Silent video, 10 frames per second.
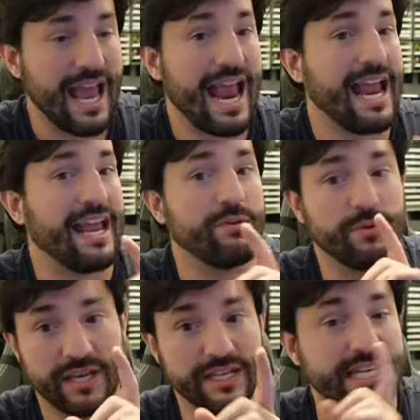And we'll
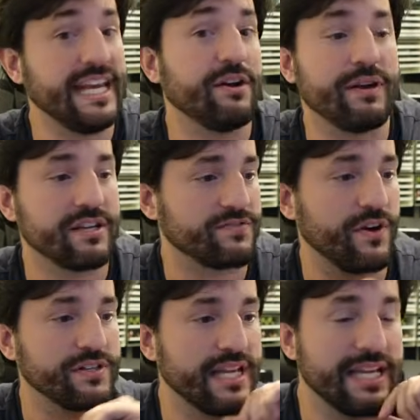get into gearing as far
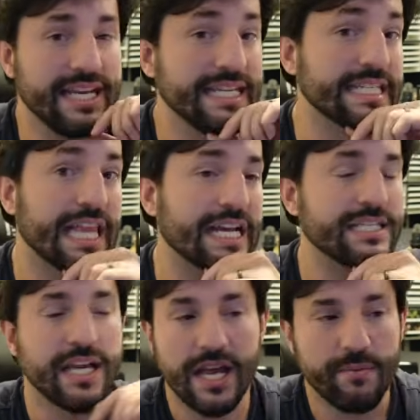as intellect,
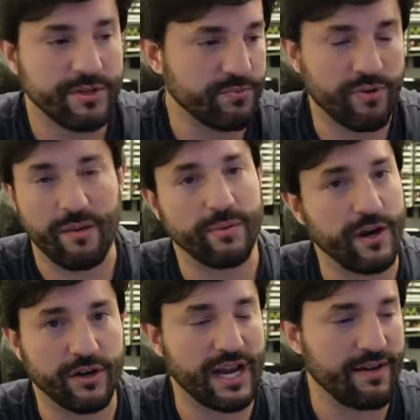but you probably
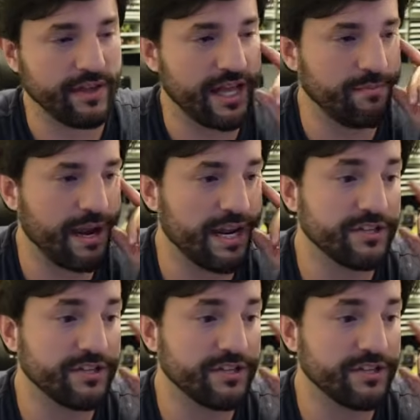aren't going to have a lot of mana.